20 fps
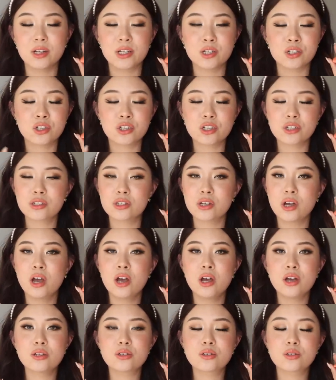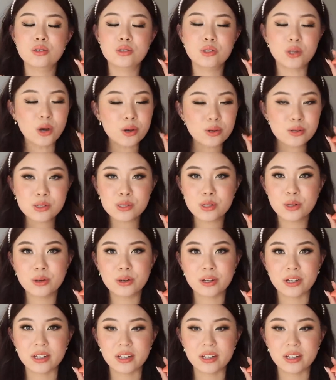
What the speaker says: It's just so good.